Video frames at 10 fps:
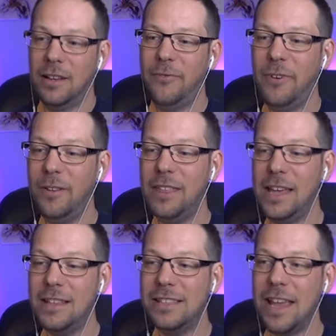for
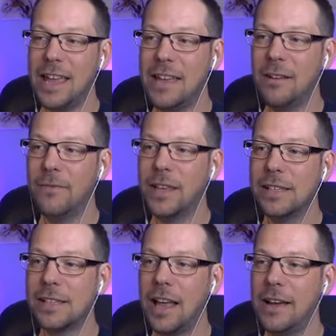the sake of
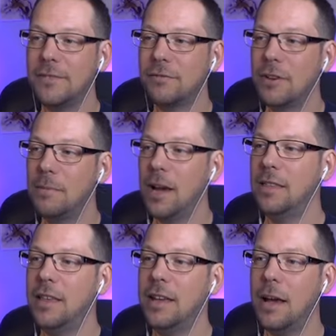this live stream, I
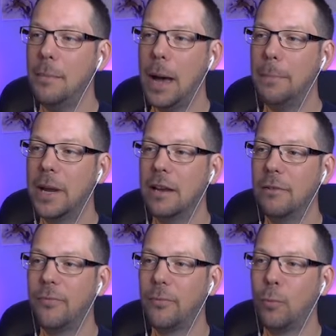think I'm happy
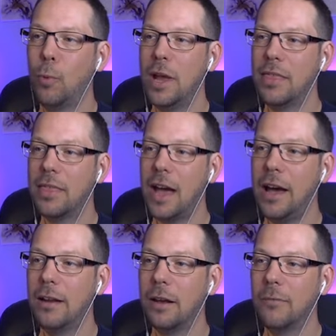enough with
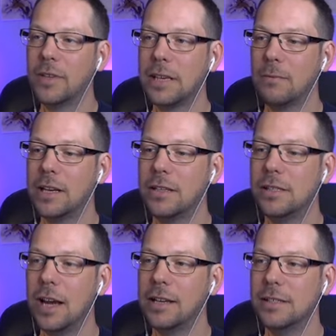that. Obviously, we need to
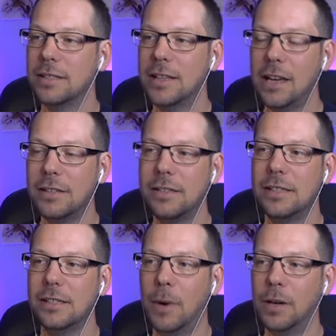change its textures,
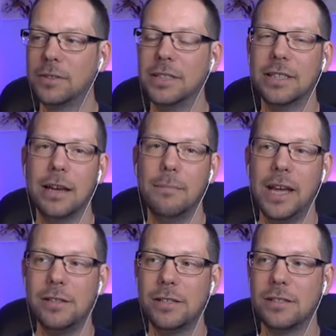its models, its
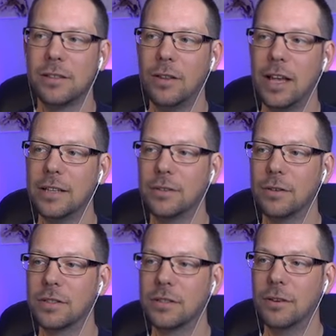animations, all that
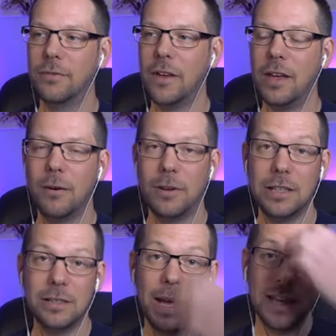sort of stuff. We
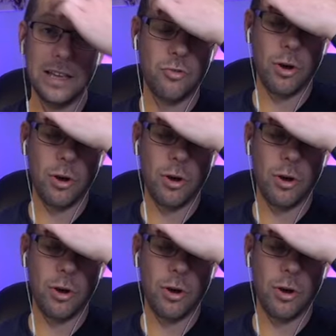need to make it